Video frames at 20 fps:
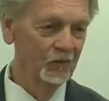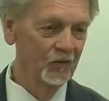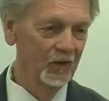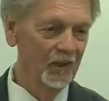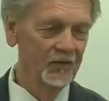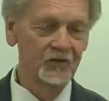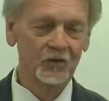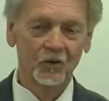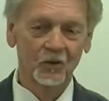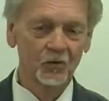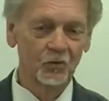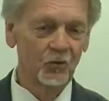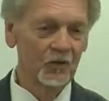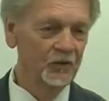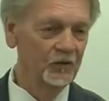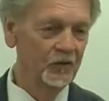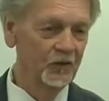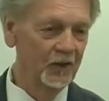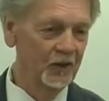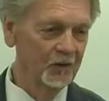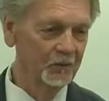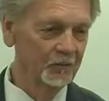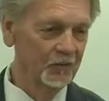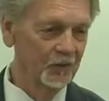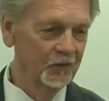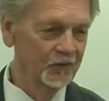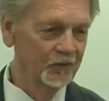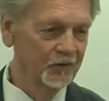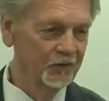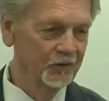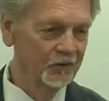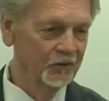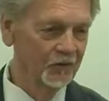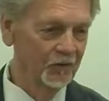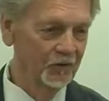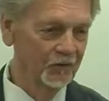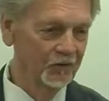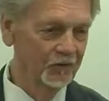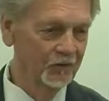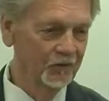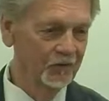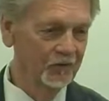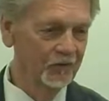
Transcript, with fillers: Well, that's the only way you can take a person in church.